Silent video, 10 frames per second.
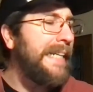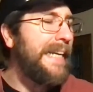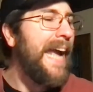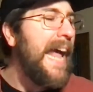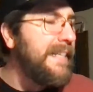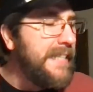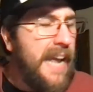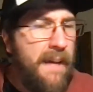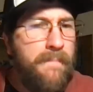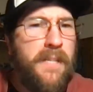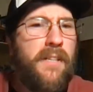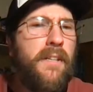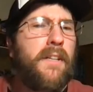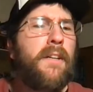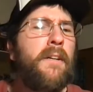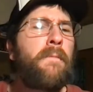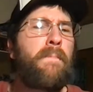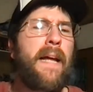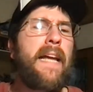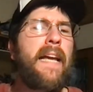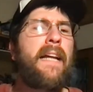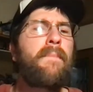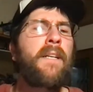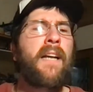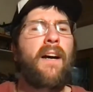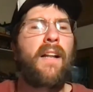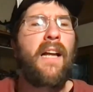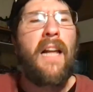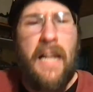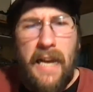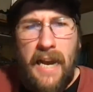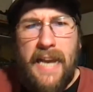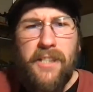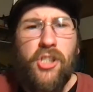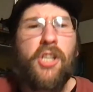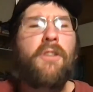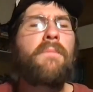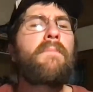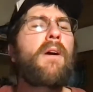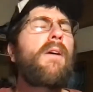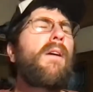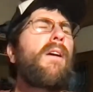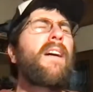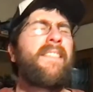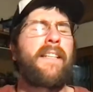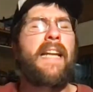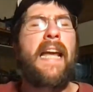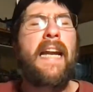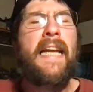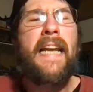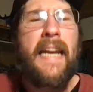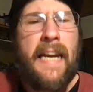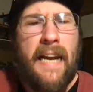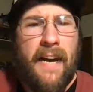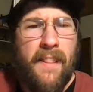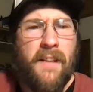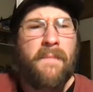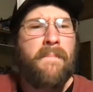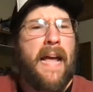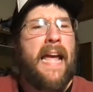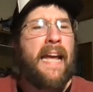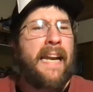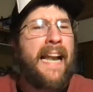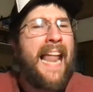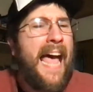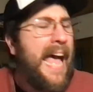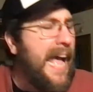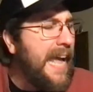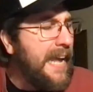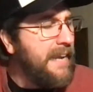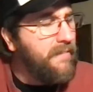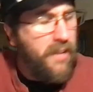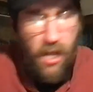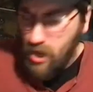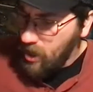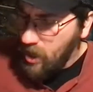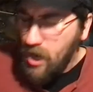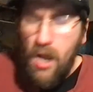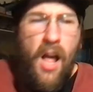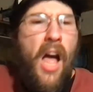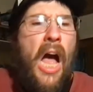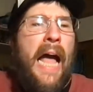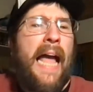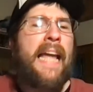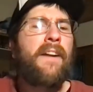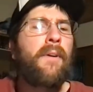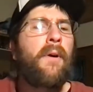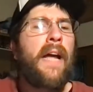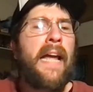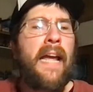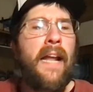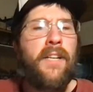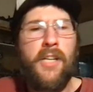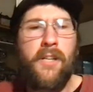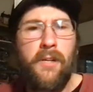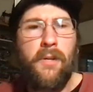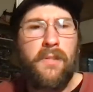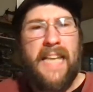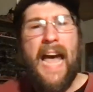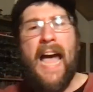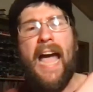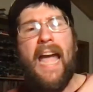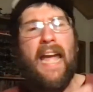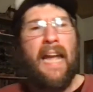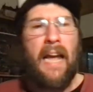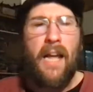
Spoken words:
Goddamn you, Ben McCullough, hate you more than any other man alive. And when you die,